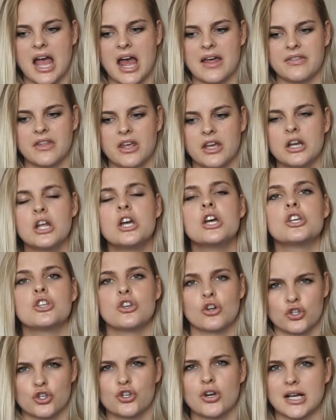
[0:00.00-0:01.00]
and that
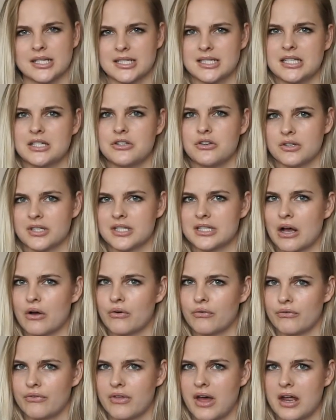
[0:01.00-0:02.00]
you're trusting
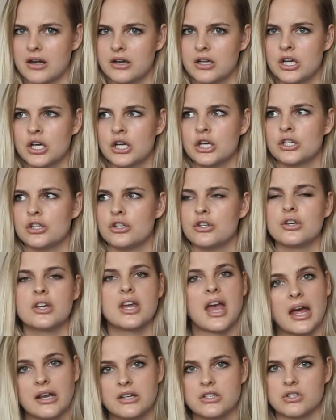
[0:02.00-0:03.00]
yourself that you
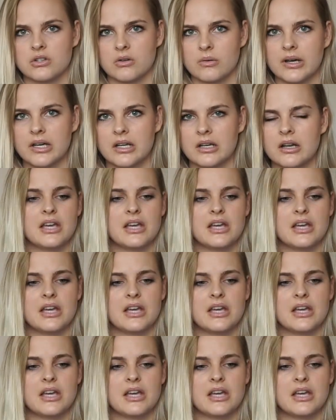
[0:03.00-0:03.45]
can do it.